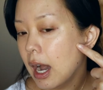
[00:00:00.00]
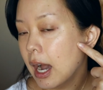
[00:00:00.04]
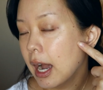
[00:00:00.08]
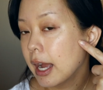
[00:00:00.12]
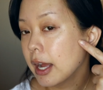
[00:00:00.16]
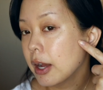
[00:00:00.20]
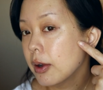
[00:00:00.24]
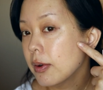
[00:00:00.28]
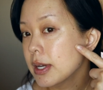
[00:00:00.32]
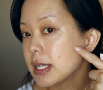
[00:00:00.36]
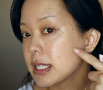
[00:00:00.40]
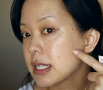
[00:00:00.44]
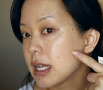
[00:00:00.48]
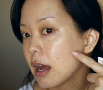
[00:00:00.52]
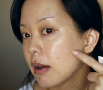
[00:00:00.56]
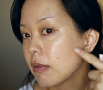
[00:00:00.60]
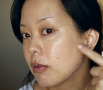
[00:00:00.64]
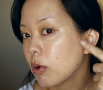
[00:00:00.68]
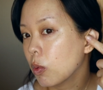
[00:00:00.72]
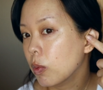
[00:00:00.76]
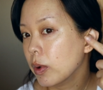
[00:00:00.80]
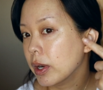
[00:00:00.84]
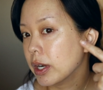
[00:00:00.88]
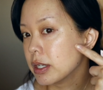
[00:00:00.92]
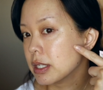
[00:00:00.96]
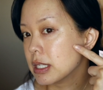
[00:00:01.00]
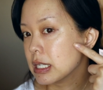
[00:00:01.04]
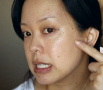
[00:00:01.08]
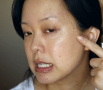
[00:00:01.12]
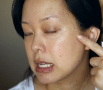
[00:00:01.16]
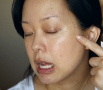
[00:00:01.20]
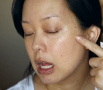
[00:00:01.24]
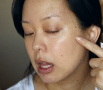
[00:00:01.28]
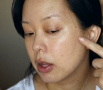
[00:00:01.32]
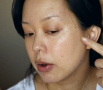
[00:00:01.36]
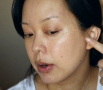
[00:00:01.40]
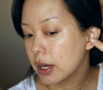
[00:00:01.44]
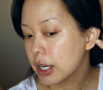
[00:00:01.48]
I always have a weird
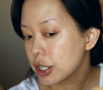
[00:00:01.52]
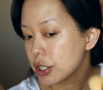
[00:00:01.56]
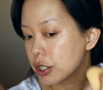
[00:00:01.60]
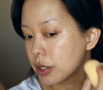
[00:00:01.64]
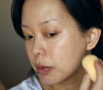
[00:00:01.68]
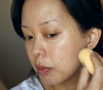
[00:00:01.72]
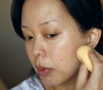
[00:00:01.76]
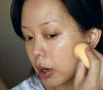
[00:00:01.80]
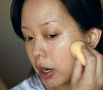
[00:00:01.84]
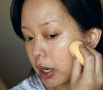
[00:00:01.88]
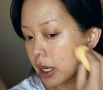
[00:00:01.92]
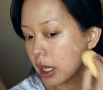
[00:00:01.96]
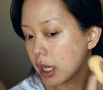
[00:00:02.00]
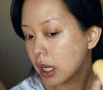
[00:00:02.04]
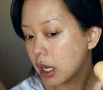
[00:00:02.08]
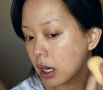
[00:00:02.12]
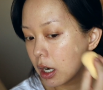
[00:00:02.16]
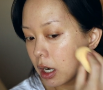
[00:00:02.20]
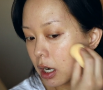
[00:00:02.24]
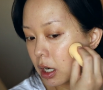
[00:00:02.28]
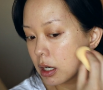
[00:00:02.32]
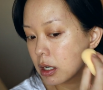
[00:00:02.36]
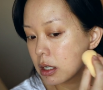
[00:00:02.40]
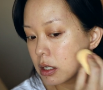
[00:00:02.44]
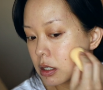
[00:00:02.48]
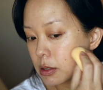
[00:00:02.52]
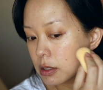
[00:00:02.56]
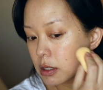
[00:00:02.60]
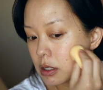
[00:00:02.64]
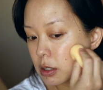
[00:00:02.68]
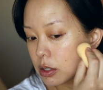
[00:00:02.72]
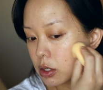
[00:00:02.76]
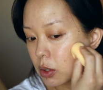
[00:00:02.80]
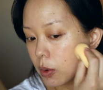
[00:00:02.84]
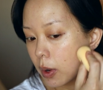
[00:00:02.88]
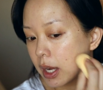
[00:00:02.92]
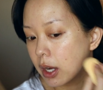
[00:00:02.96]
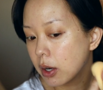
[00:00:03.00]
discoloration mark here,
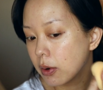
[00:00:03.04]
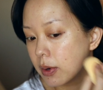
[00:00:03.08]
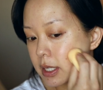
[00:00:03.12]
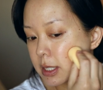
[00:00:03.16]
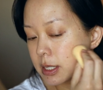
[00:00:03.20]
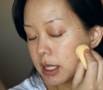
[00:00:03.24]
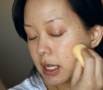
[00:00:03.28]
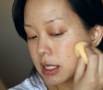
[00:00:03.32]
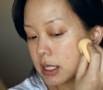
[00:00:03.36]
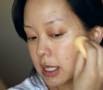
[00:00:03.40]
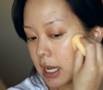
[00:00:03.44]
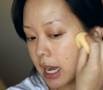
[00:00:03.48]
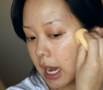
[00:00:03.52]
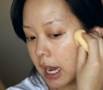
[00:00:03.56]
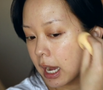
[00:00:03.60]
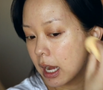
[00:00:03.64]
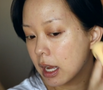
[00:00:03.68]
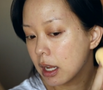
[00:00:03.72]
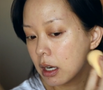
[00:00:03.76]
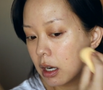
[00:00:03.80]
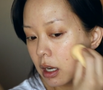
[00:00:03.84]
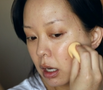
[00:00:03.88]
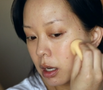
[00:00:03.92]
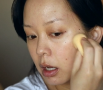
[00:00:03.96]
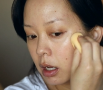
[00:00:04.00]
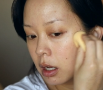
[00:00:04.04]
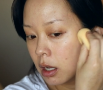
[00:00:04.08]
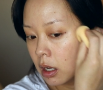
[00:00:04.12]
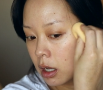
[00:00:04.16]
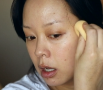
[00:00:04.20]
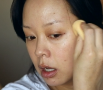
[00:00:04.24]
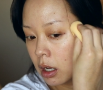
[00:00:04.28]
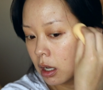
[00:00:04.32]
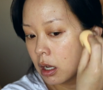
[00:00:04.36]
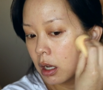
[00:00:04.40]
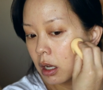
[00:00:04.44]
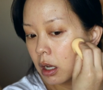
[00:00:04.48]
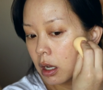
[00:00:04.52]
so I always like to add
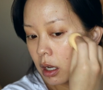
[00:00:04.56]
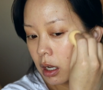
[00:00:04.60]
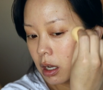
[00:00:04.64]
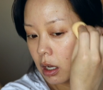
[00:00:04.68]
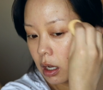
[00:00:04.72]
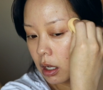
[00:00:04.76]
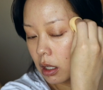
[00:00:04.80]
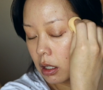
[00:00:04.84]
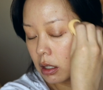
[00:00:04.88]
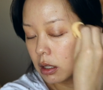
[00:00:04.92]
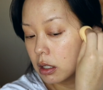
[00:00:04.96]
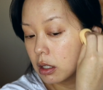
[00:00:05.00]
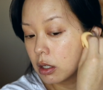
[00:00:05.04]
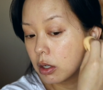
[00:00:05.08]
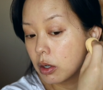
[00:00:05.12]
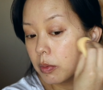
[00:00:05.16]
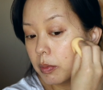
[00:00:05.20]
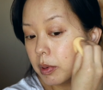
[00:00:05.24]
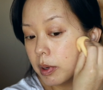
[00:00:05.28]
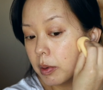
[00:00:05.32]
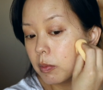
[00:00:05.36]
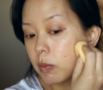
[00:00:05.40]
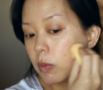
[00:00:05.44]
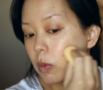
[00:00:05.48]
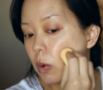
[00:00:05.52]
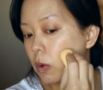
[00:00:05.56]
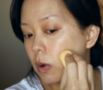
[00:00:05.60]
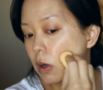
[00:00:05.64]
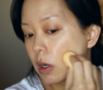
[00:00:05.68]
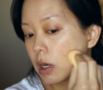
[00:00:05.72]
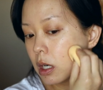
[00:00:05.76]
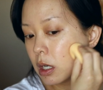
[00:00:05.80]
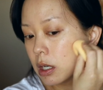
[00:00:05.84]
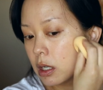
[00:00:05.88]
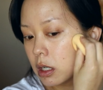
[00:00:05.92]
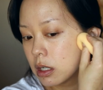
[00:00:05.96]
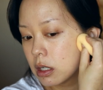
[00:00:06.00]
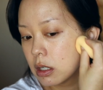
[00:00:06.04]
a little bit
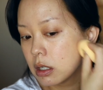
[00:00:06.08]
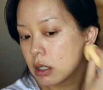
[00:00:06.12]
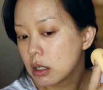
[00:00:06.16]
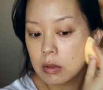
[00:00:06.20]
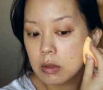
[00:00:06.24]
more.